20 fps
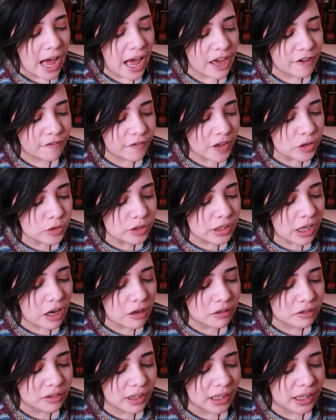I found
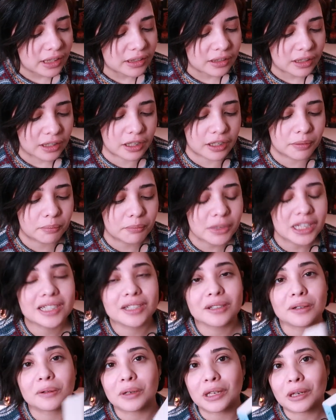out that
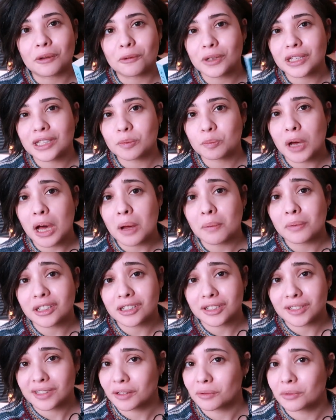Misery was
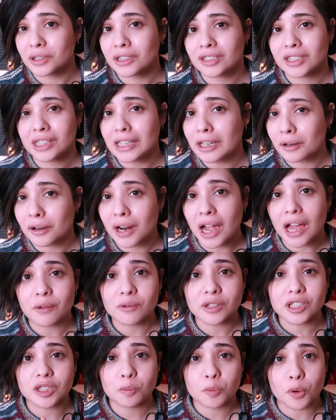published the year I
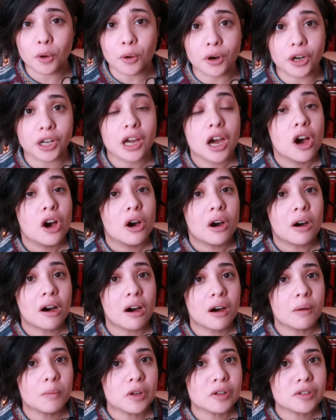was born,
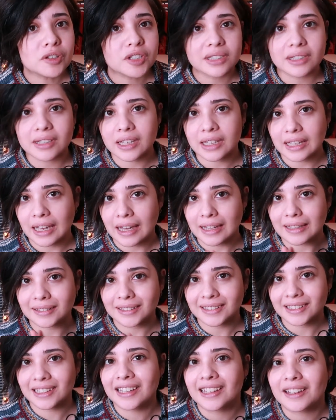almost like,
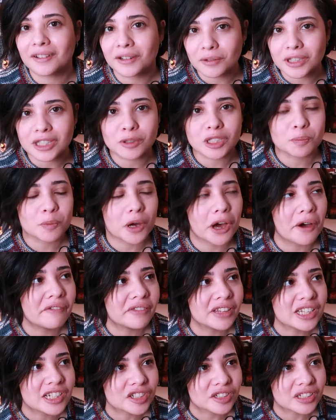it was
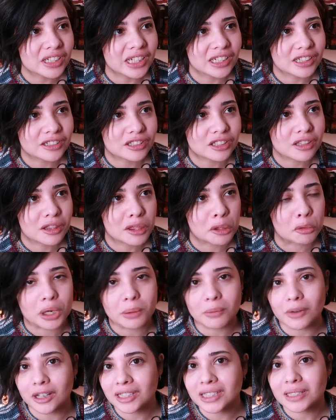published like
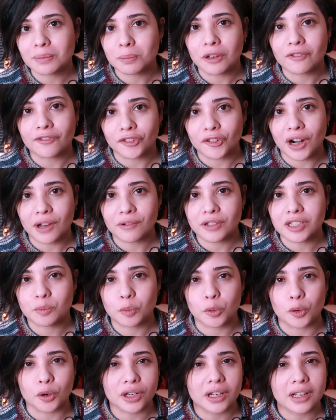3 months before I was
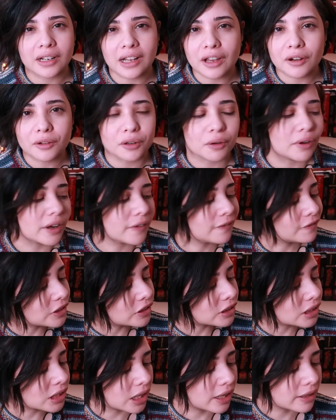born, and I don't know, I
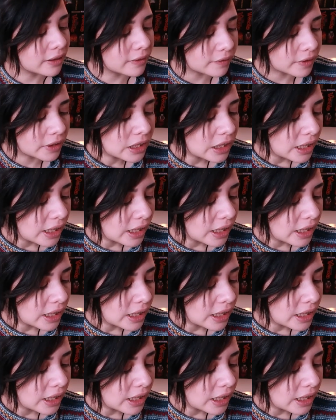felt kind of